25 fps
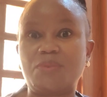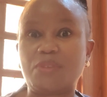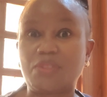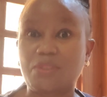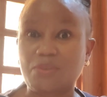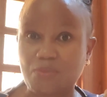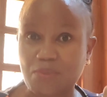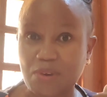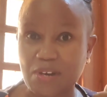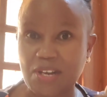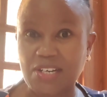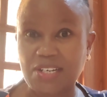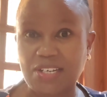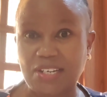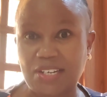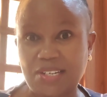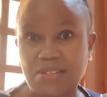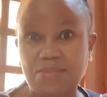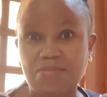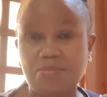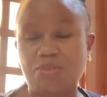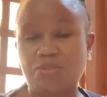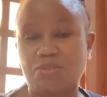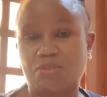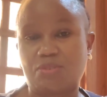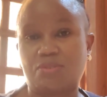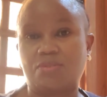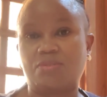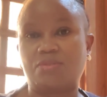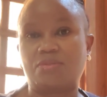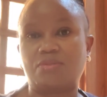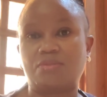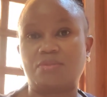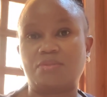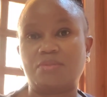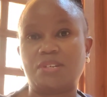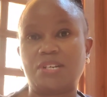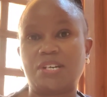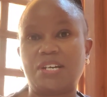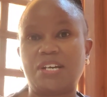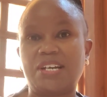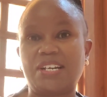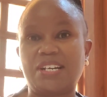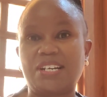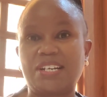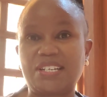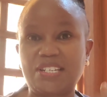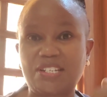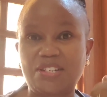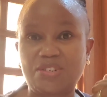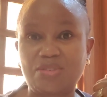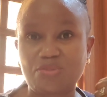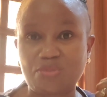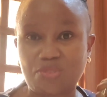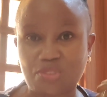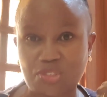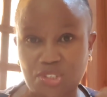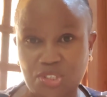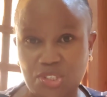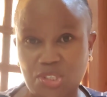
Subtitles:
with wild animals ready to